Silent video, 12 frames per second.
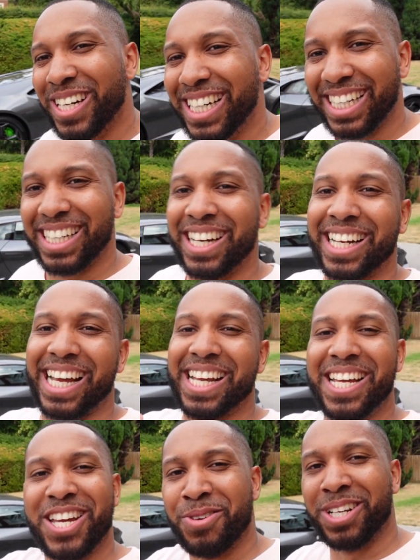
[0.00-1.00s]
but
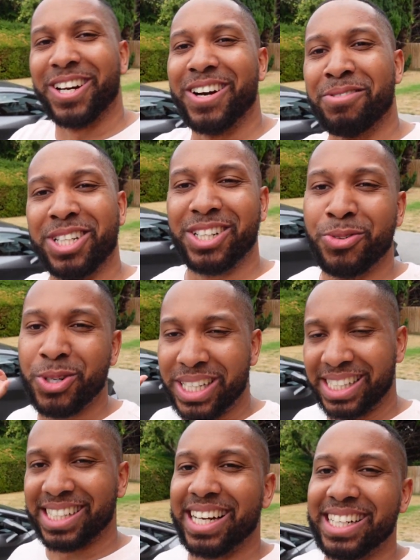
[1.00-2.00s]
okay, here we go. I'm gonna walk
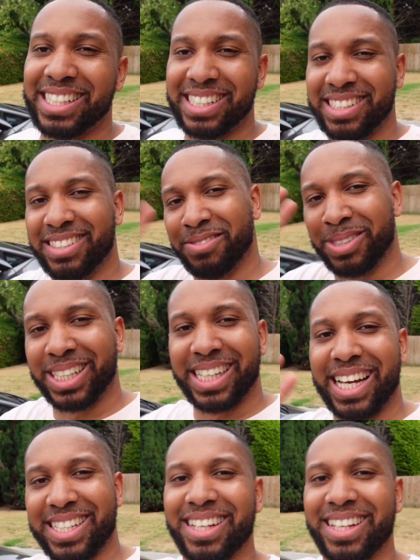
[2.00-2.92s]
inside and we're gonna get